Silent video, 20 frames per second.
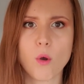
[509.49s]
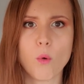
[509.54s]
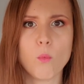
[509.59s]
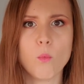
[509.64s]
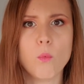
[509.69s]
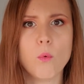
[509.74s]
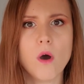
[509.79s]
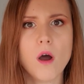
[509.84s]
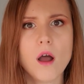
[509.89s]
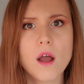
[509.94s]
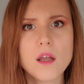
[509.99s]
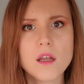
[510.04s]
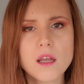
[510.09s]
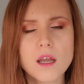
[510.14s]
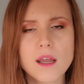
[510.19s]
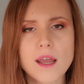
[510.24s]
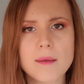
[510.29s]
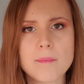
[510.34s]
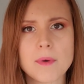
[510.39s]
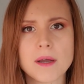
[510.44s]
why
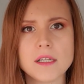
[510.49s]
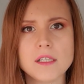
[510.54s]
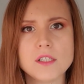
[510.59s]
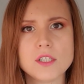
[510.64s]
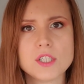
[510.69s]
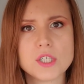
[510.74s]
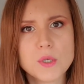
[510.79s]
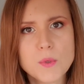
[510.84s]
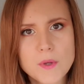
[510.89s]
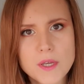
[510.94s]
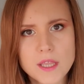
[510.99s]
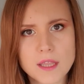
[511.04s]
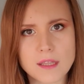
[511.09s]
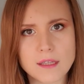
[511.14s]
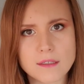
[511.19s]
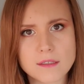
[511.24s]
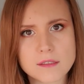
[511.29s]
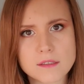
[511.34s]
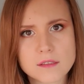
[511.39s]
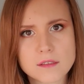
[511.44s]
am I doing
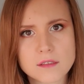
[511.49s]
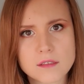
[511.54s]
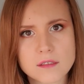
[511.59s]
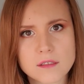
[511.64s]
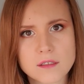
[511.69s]
this?